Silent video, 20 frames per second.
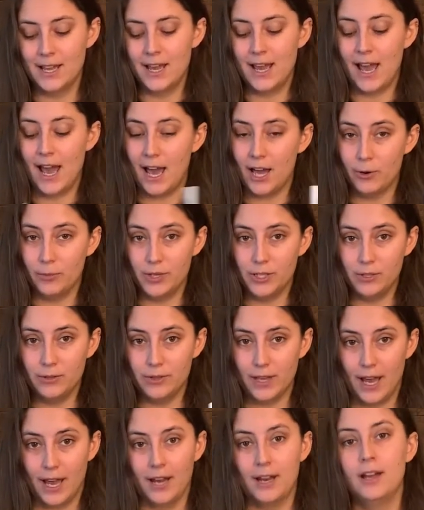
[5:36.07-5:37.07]
How do we do
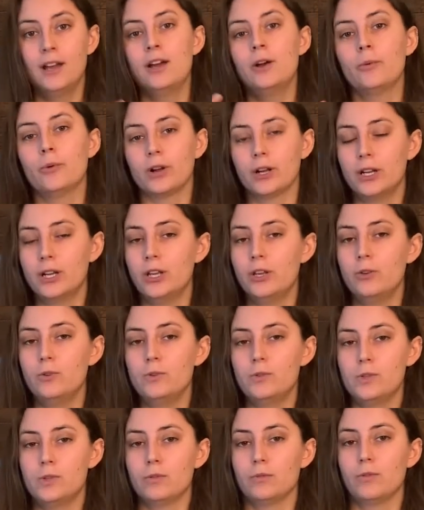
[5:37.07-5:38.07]
that? We're going to use
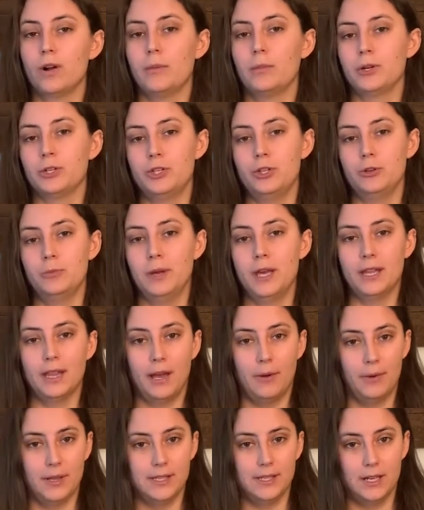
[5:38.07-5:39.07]
the rubber tubing that
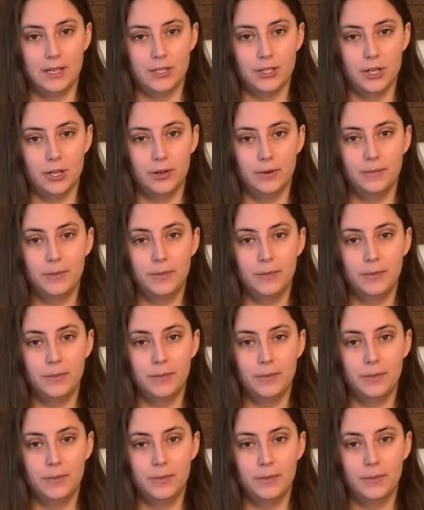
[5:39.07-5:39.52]
we sent you.